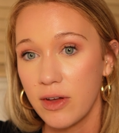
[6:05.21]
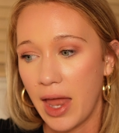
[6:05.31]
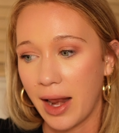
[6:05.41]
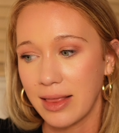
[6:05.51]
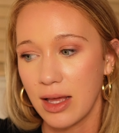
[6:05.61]

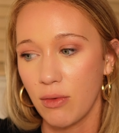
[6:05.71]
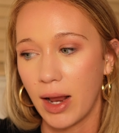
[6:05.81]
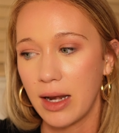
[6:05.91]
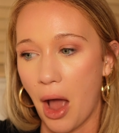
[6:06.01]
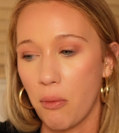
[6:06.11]
And I think
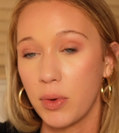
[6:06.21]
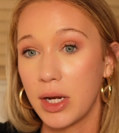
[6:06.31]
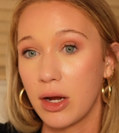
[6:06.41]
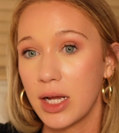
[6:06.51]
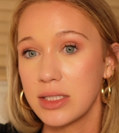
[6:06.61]
right now
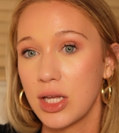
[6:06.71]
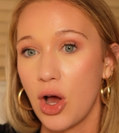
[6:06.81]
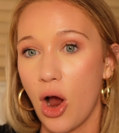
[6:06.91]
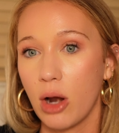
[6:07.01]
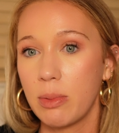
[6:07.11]
Rhaenyra is in a
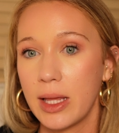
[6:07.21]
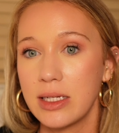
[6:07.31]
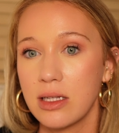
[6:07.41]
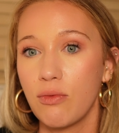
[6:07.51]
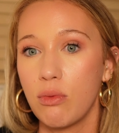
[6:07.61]
hard
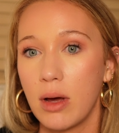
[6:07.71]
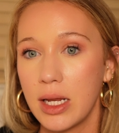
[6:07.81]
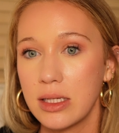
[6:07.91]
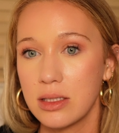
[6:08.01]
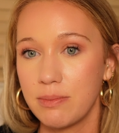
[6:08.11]
place of
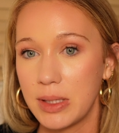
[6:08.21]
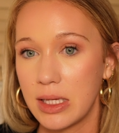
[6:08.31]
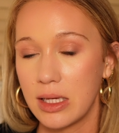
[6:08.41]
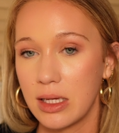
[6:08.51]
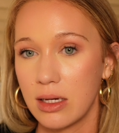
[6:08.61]
wanting to be